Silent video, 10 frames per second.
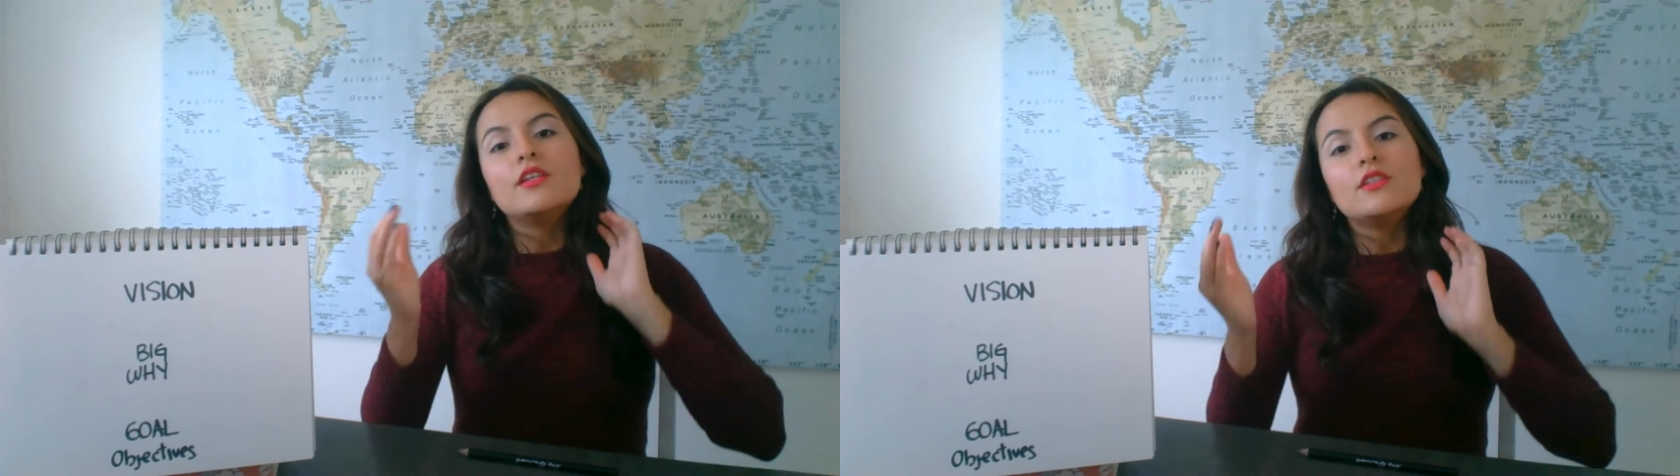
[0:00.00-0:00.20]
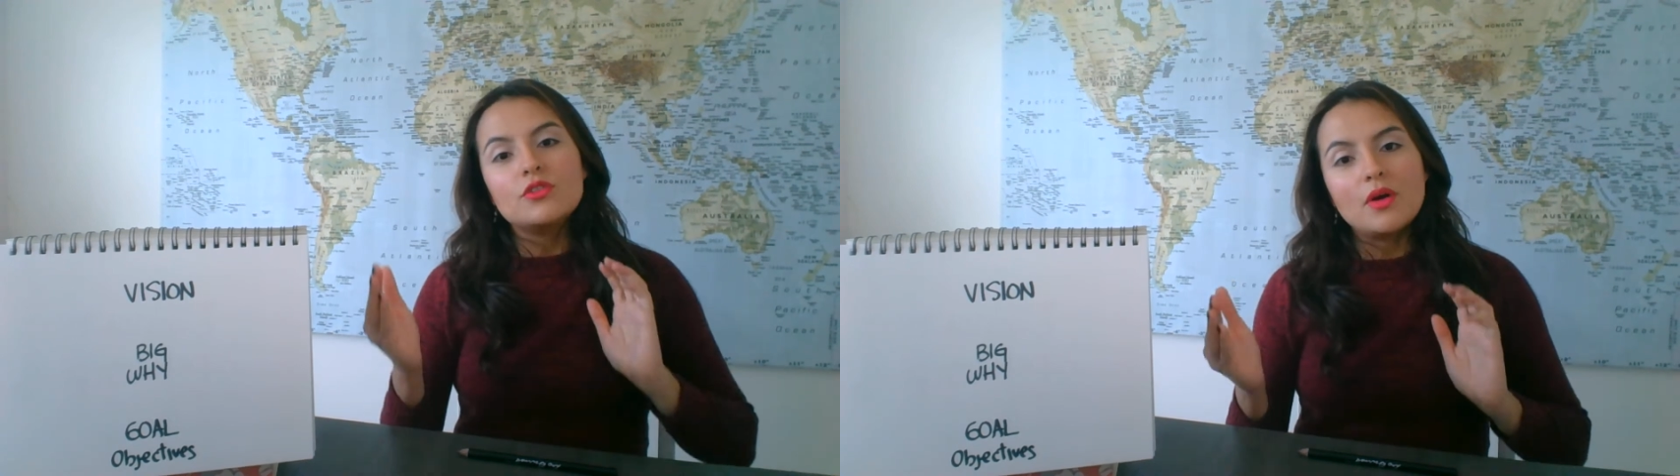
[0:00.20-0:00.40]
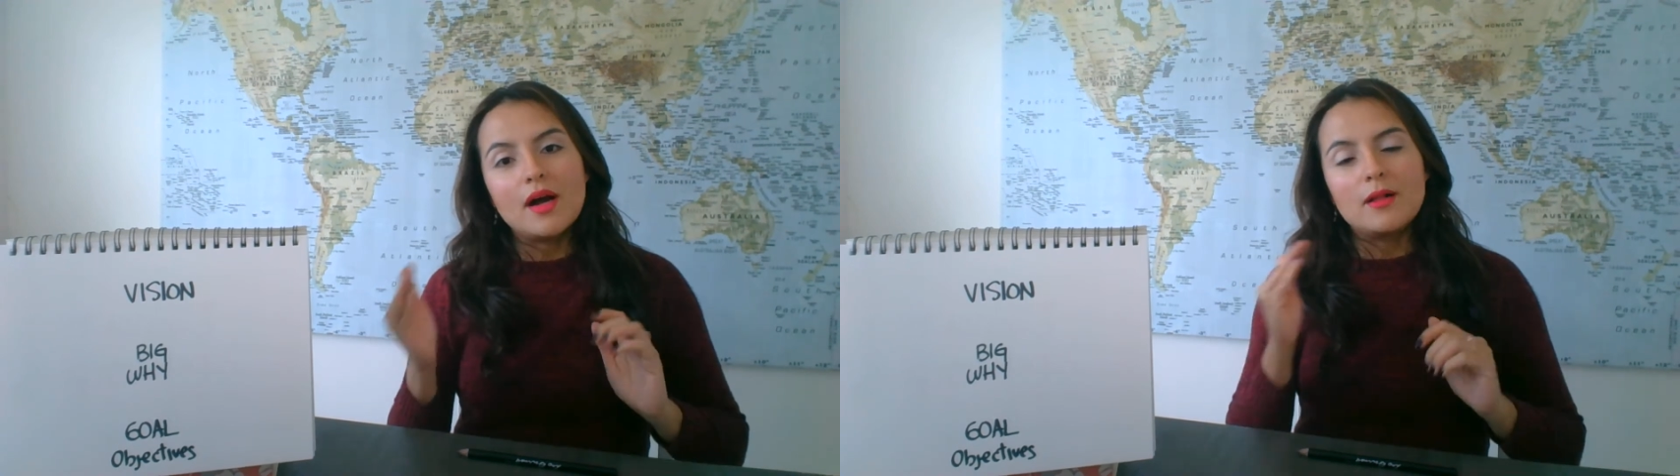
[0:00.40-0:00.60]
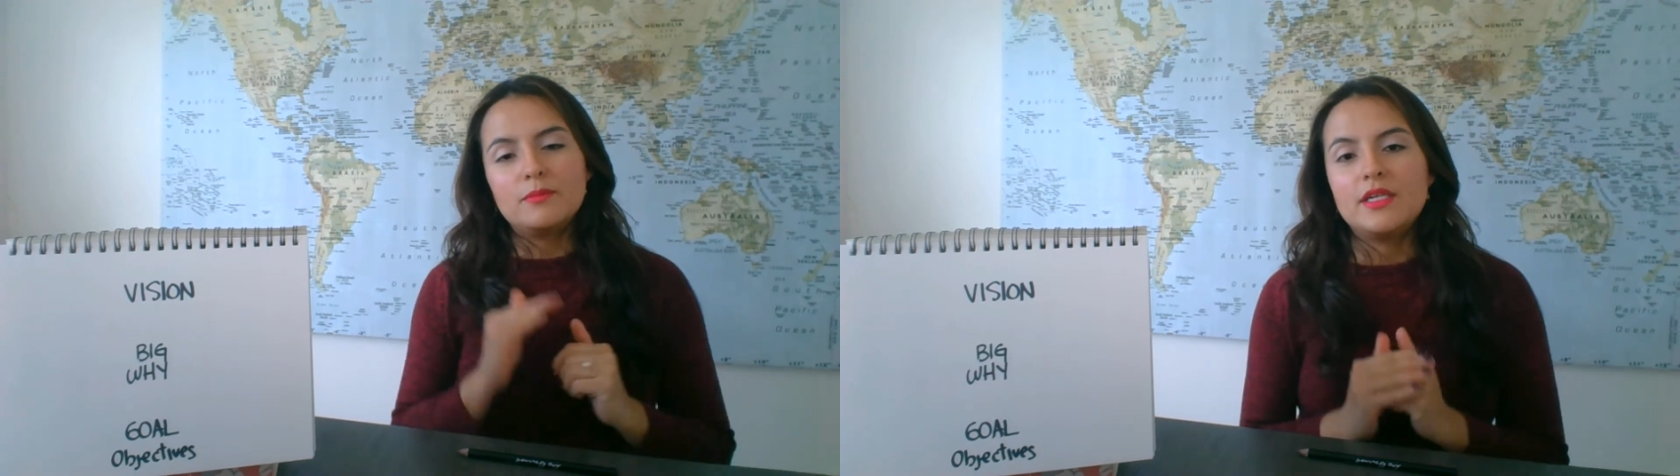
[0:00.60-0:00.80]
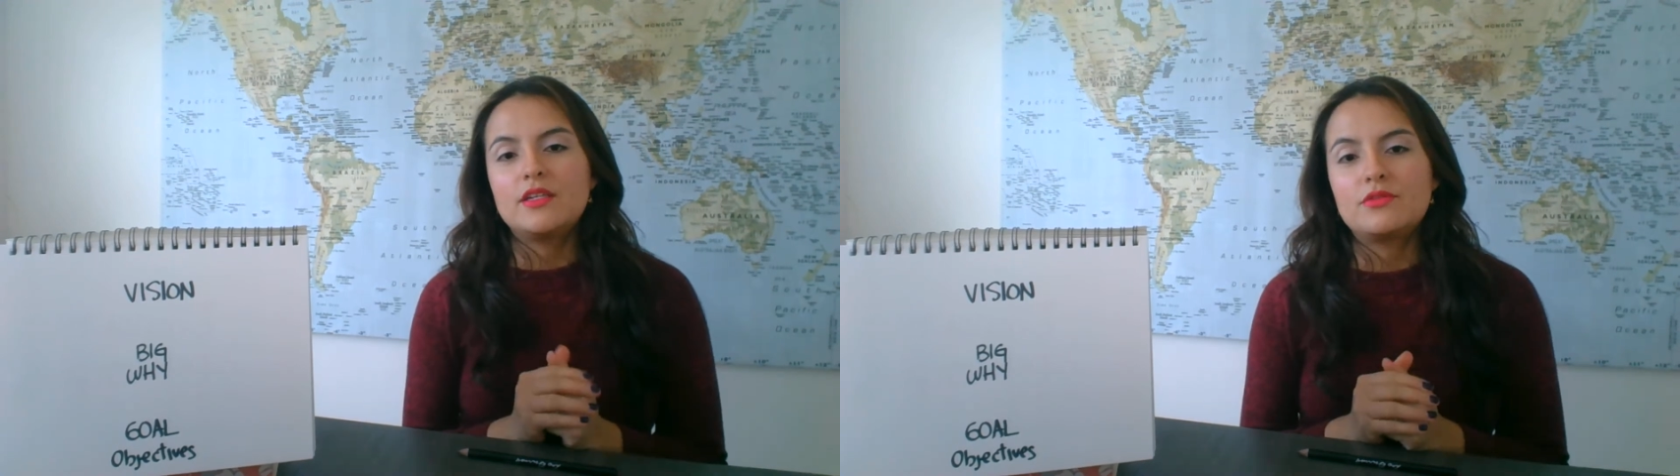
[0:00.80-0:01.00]
to help
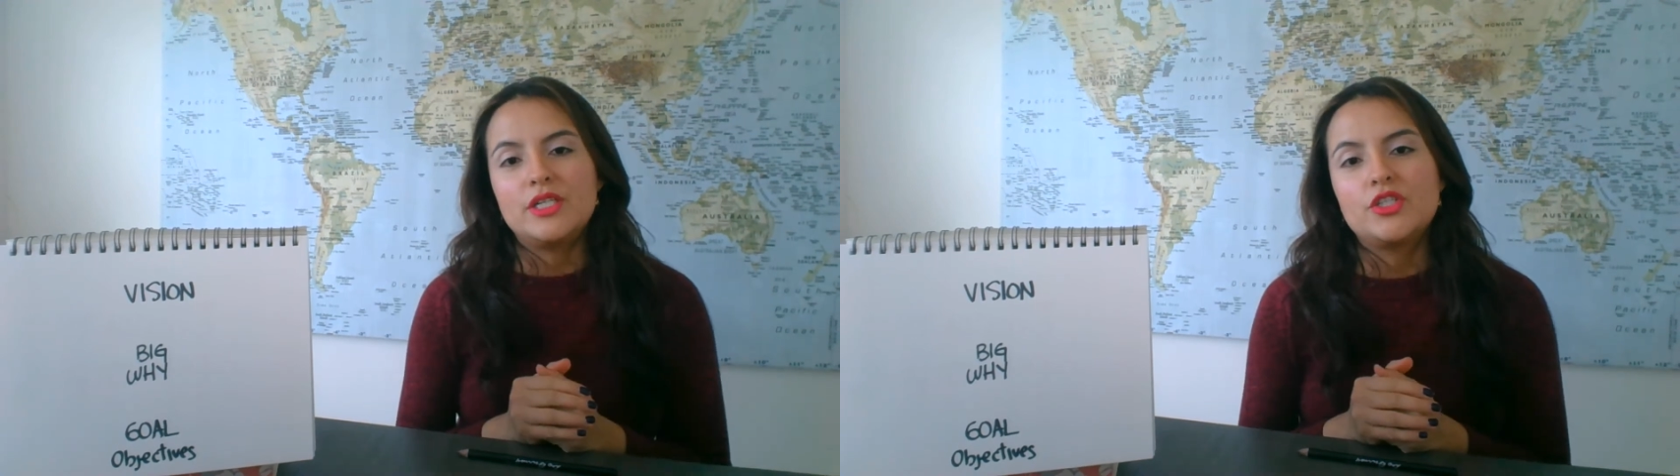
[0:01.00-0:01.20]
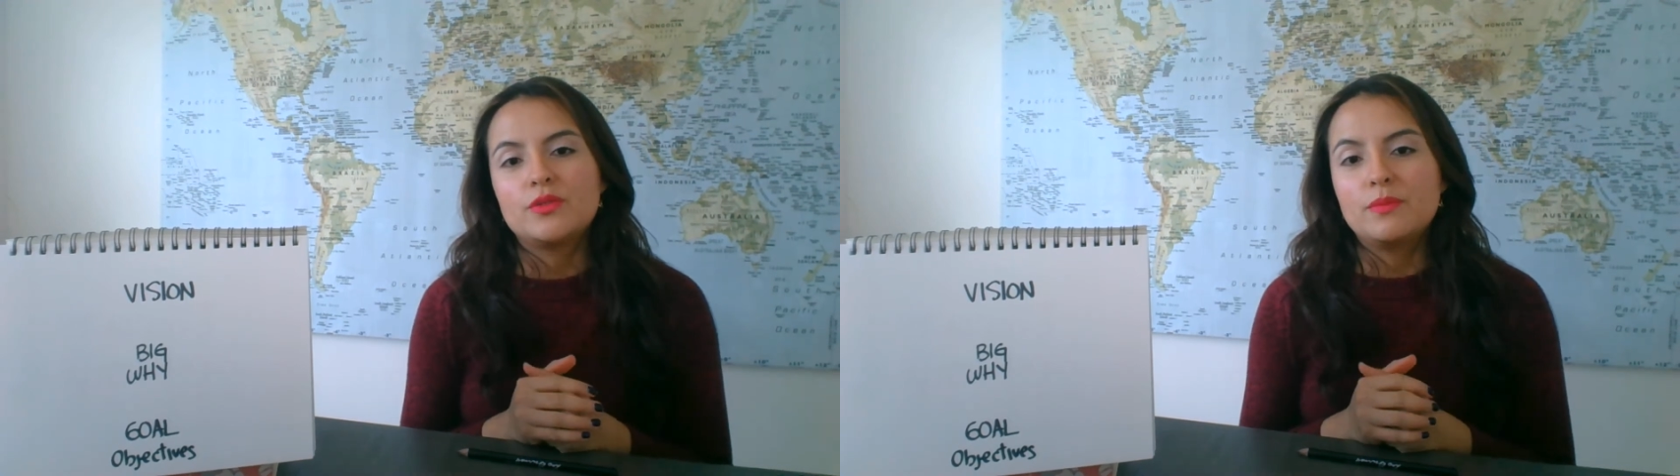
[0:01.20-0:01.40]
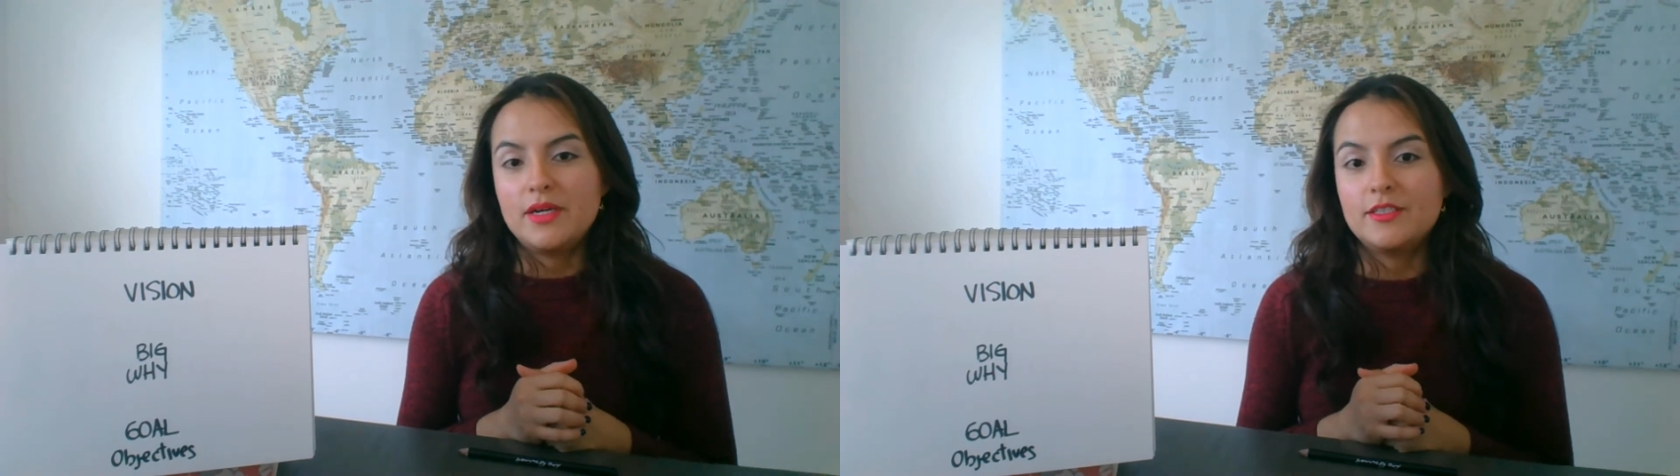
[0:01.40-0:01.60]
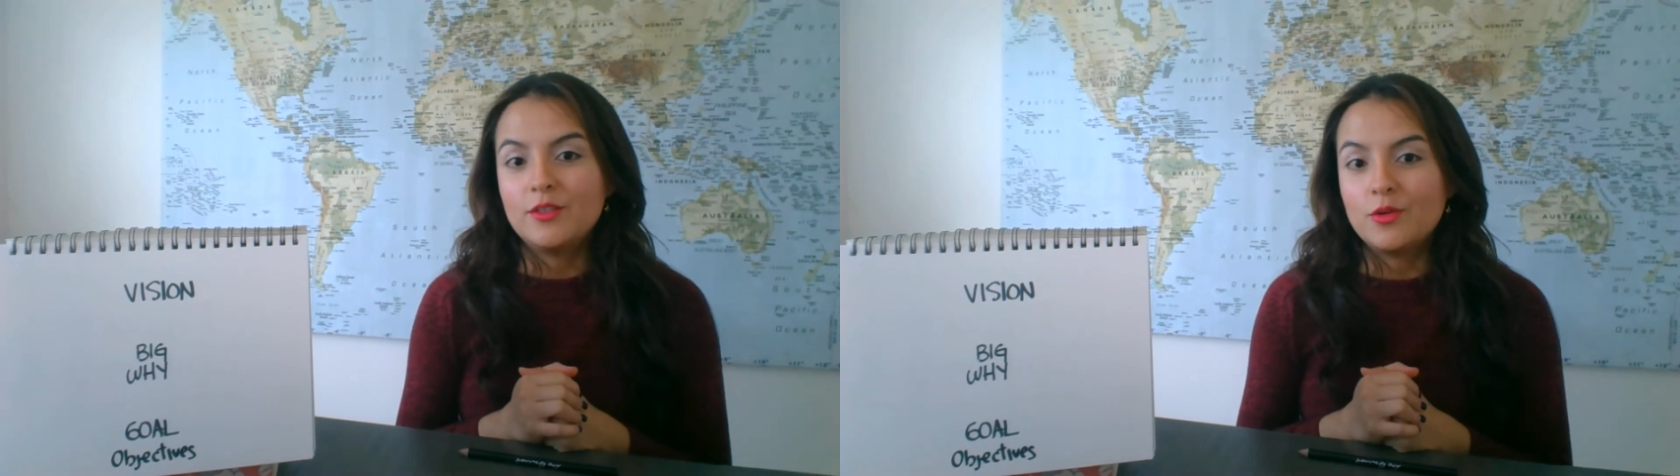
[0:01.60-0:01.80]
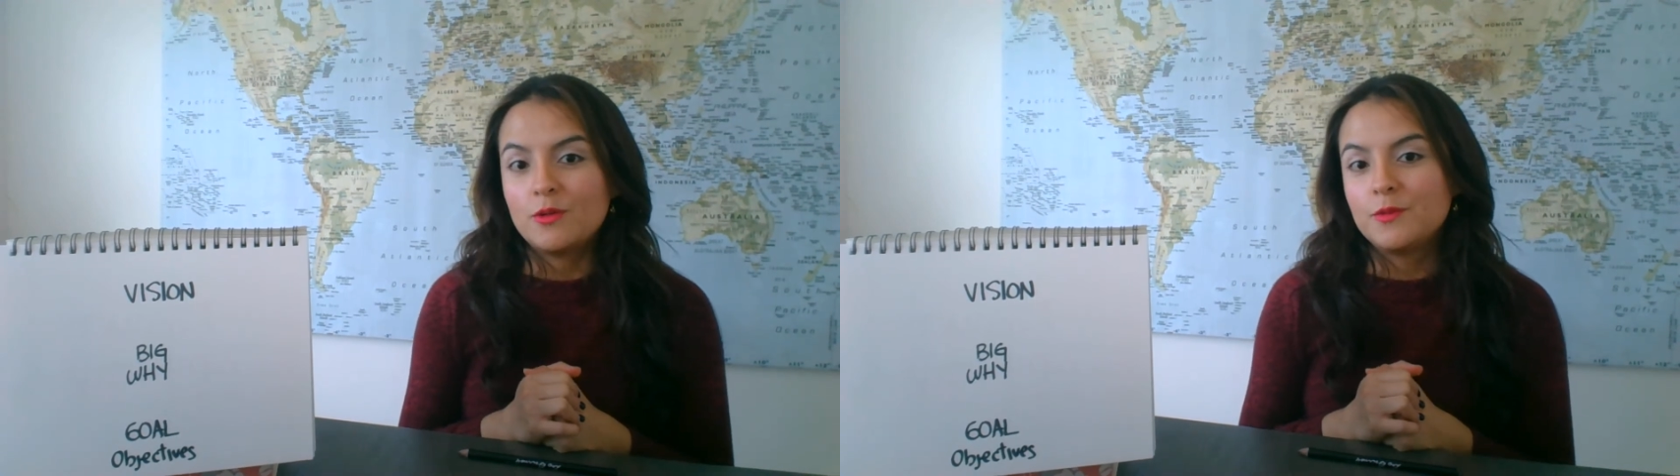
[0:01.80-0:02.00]
me reach my
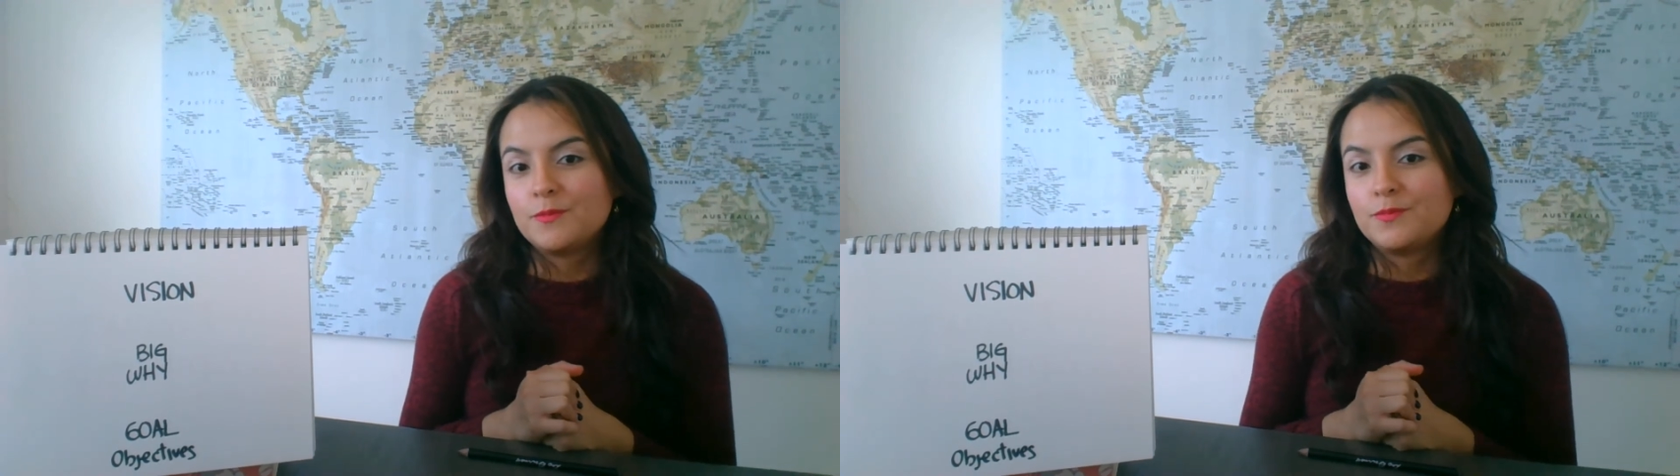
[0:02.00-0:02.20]
goal.